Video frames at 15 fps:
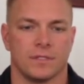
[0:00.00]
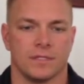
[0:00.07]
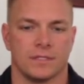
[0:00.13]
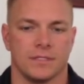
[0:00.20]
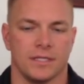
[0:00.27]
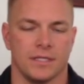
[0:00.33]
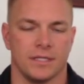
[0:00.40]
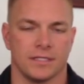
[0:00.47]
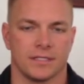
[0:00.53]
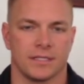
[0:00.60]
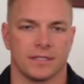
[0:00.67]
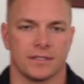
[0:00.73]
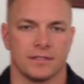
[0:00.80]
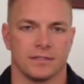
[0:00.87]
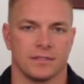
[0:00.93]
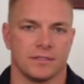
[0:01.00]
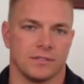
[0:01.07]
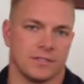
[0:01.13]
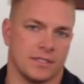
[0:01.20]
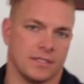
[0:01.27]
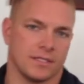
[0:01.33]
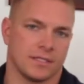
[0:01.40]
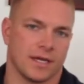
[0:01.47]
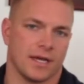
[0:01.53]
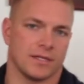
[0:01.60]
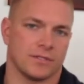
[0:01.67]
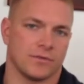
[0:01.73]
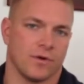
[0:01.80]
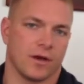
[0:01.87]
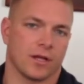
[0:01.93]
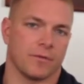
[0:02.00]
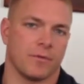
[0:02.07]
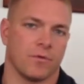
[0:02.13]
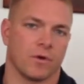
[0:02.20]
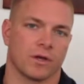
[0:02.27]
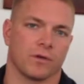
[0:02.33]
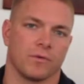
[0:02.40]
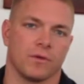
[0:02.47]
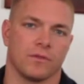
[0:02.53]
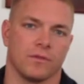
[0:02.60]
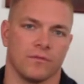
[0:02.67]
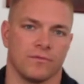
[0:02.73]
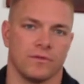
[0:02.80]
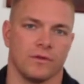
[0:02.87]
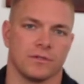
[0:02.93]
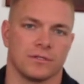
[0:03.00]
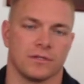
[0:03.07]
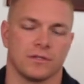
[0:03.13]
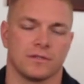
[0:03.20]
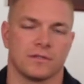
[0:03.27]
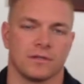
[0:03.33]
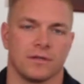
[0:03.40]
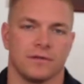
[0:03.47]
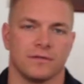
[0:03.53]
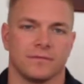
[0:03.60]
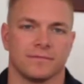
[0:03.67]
see these guys who I'm going to be working with in the future. So.